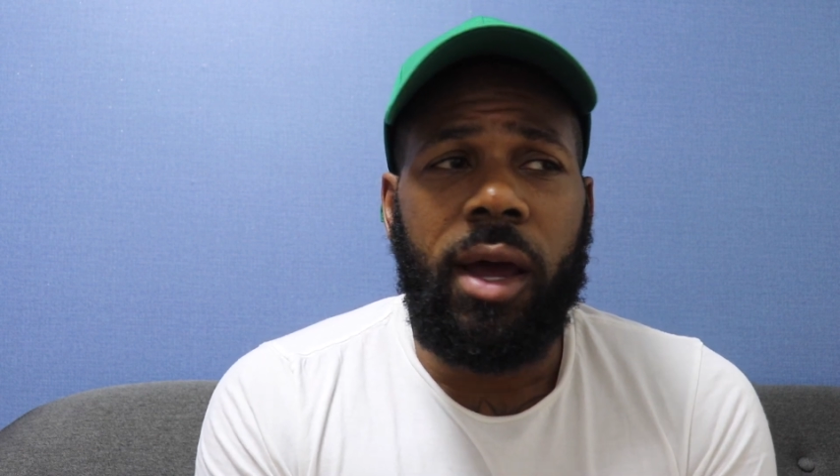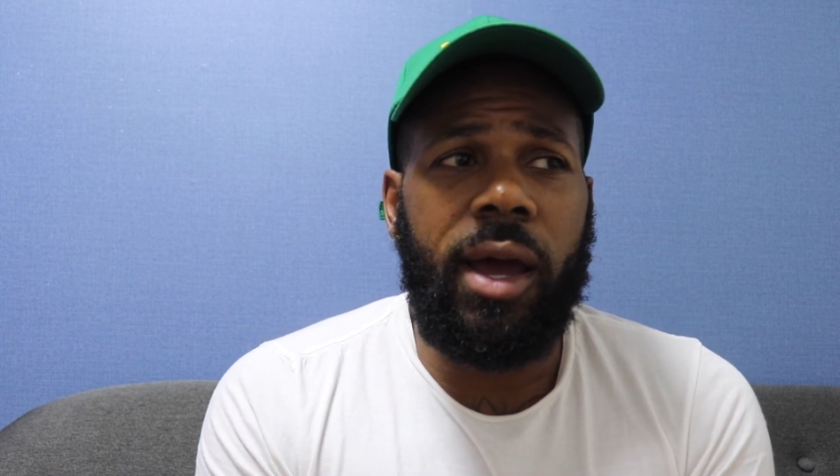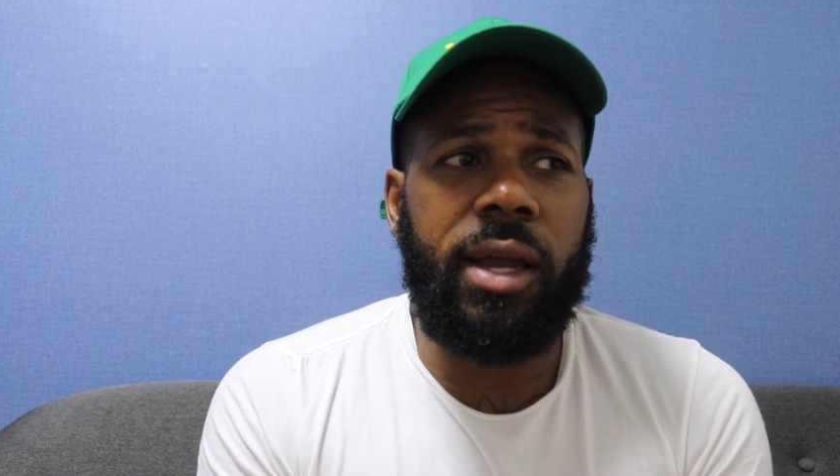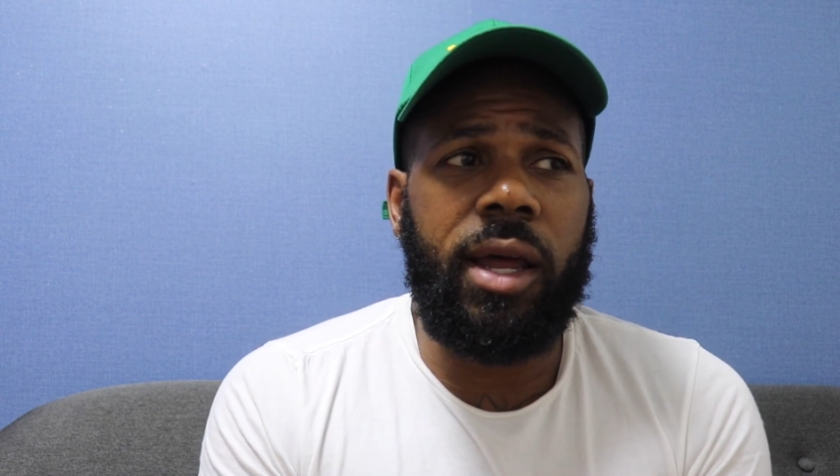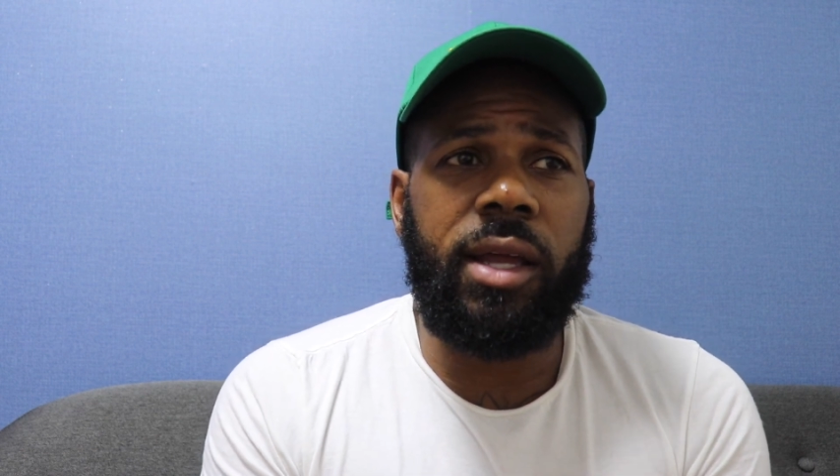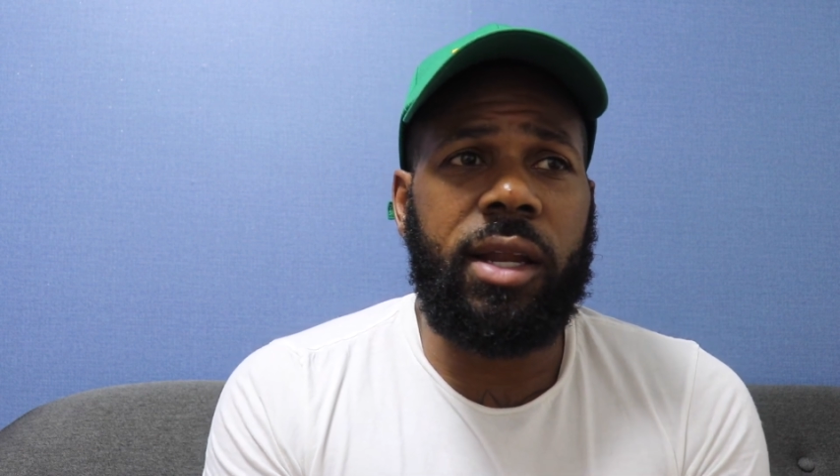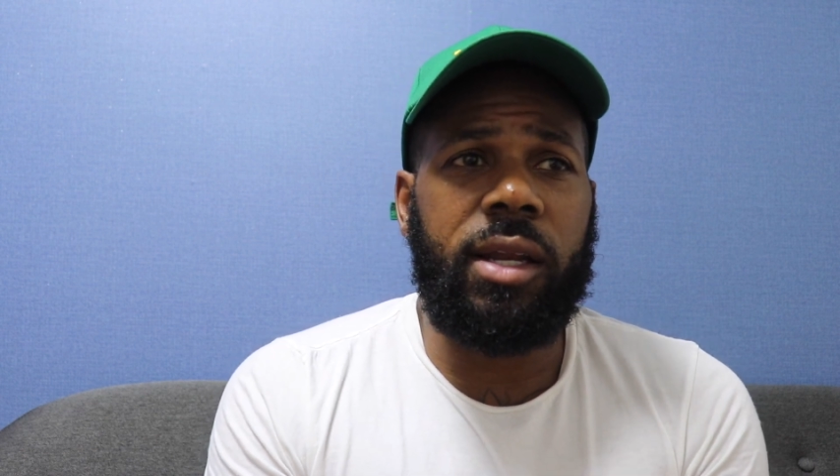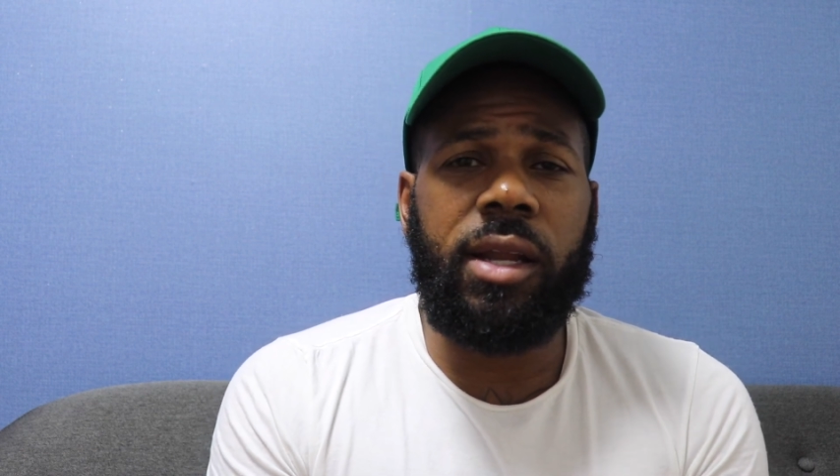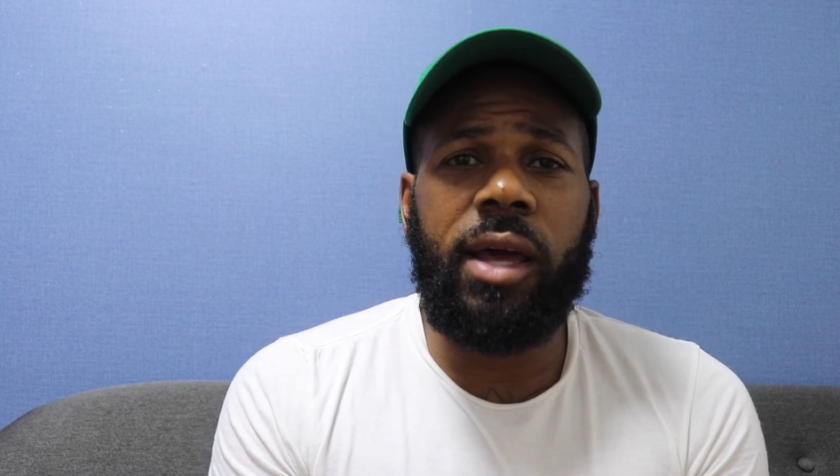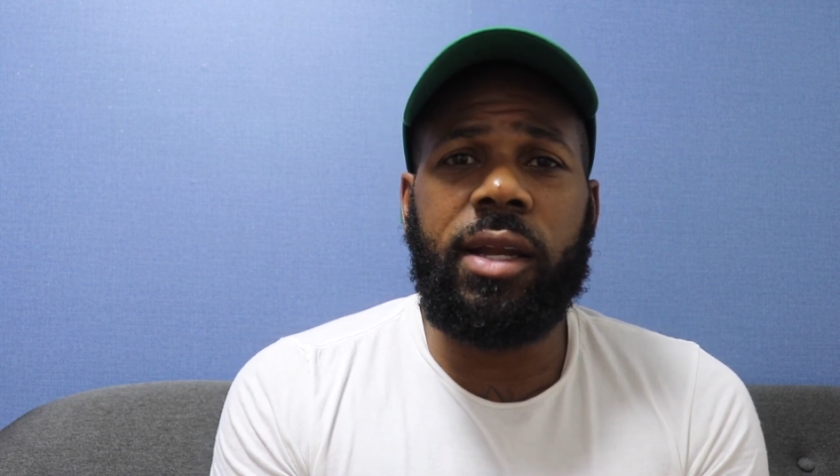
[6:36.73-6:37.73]
And
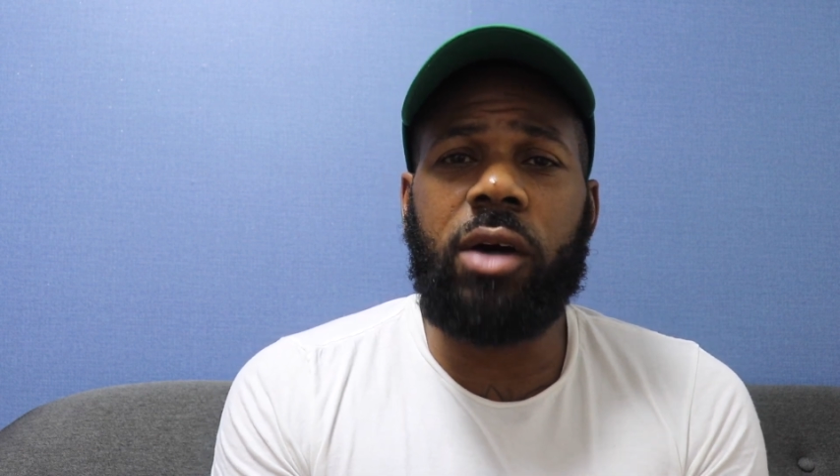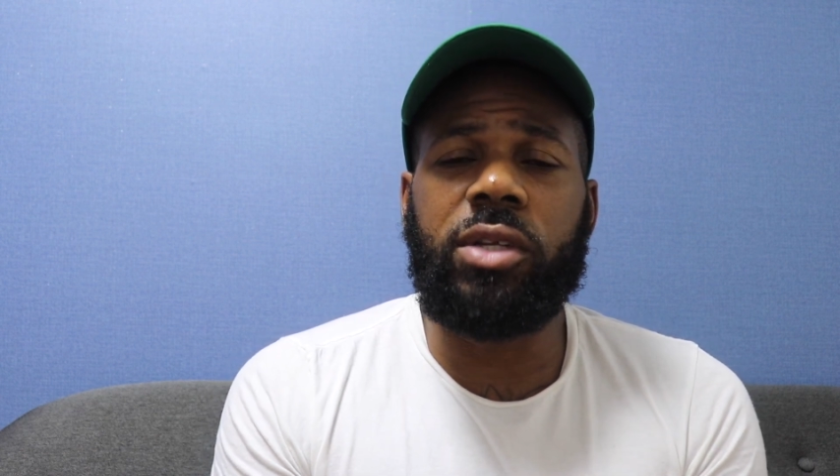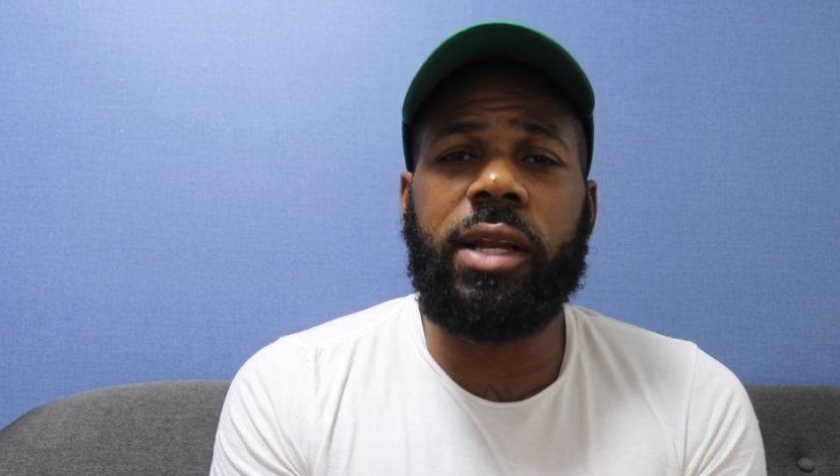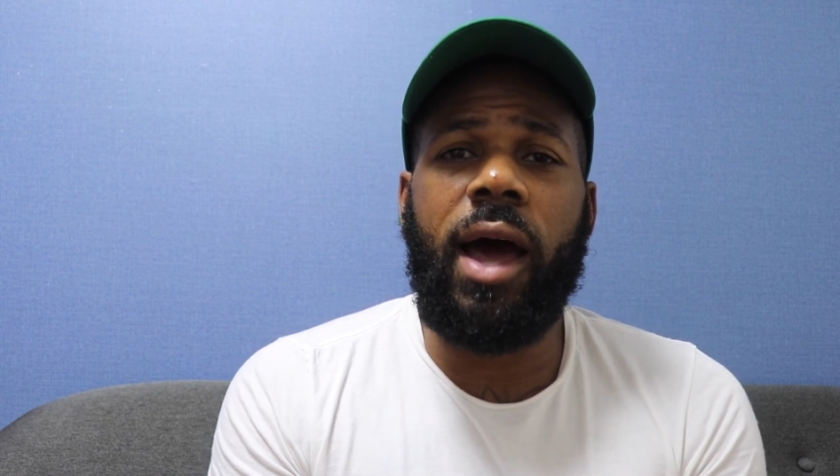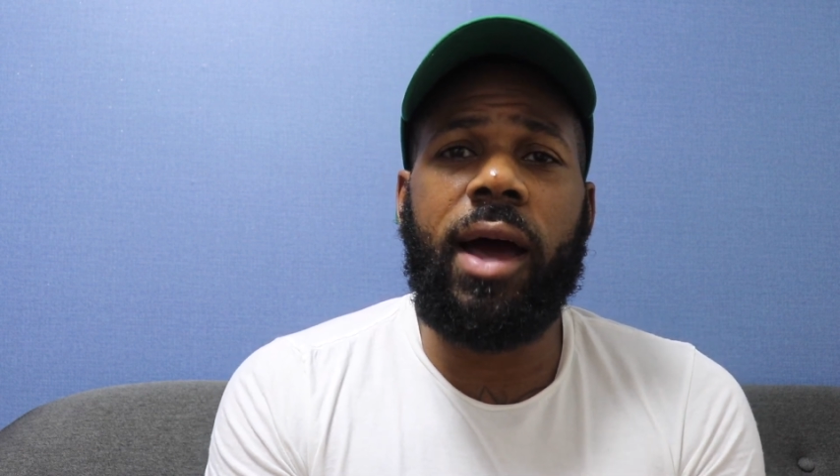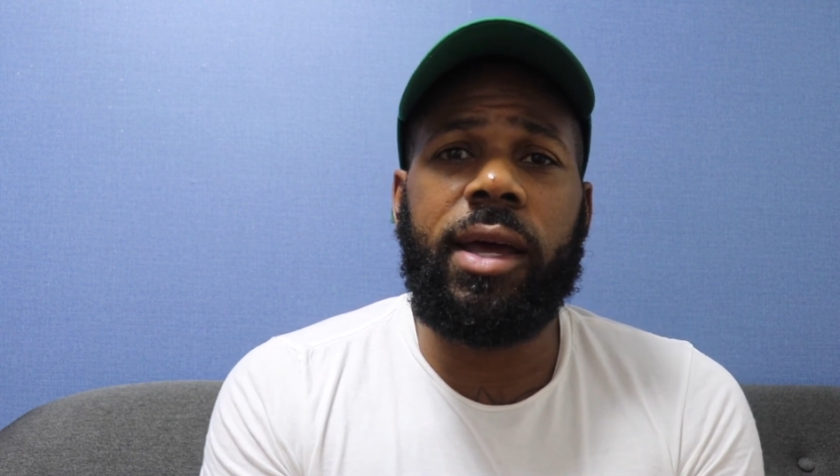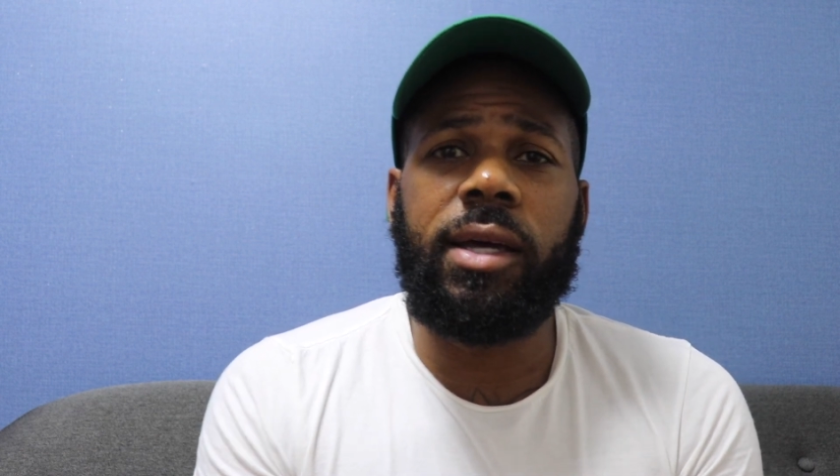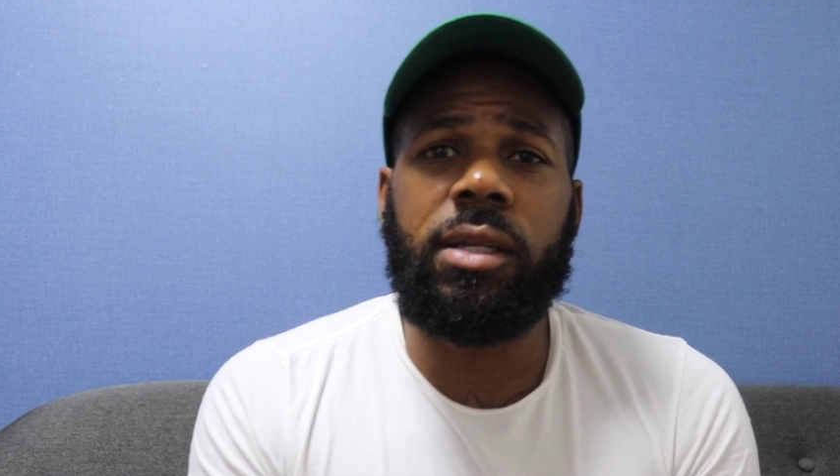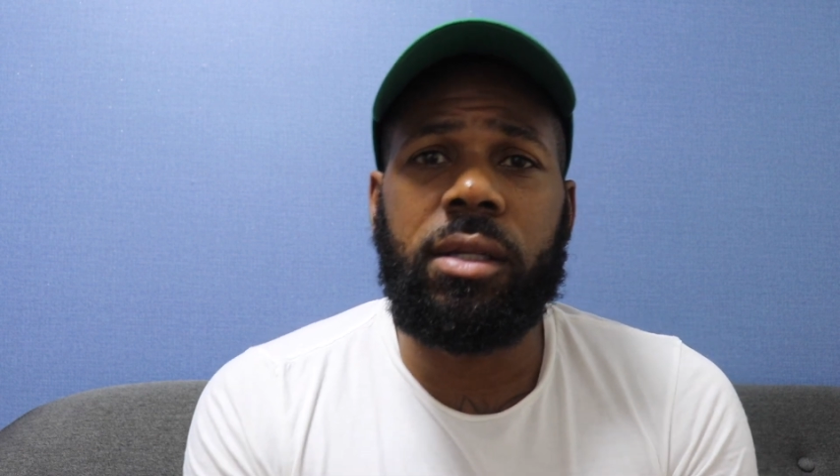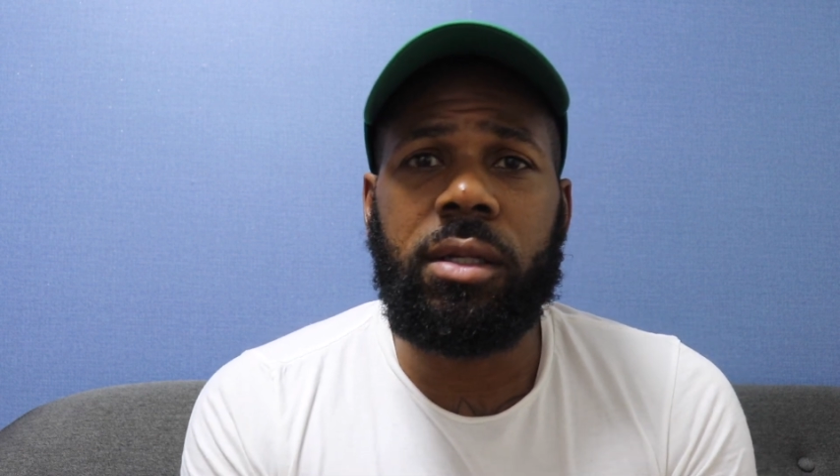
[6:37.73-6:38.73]
they'll deny it.